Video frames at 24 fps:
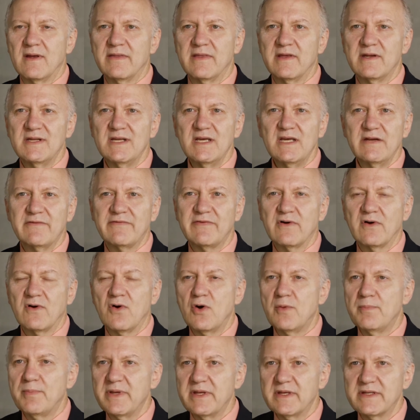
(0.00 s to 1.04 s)
the need for
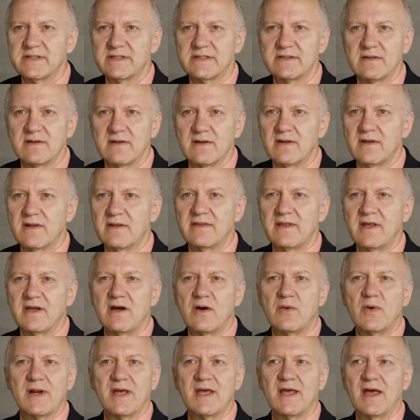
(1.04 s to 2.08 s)
opiates. They
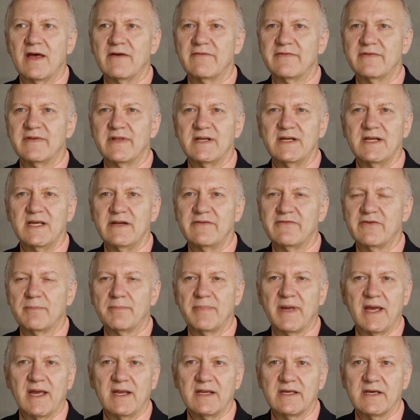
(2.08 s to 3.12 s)
don't wanna have the need for
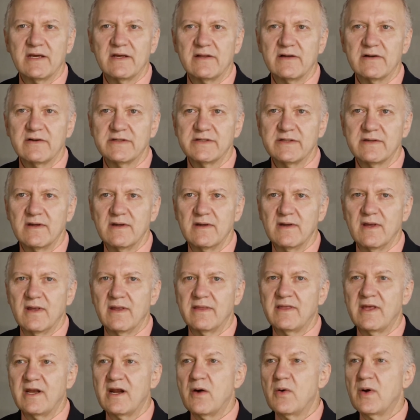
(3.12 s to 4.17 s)
painkillers.
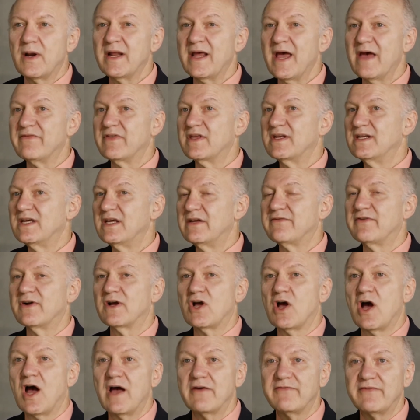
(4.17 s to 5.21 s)
They don't wanna have the need for
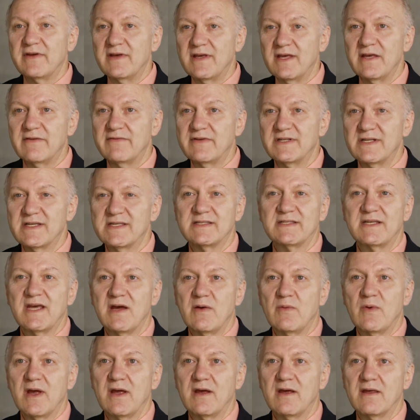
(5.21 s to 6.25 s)
coffee even to stay
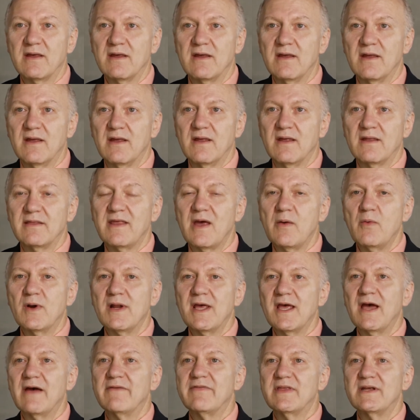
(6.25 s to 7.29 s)
awake. They
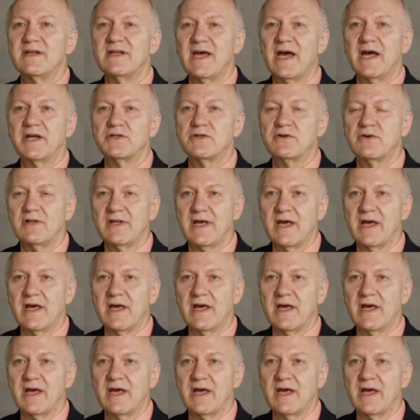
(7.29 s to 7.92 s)
wanna have the natural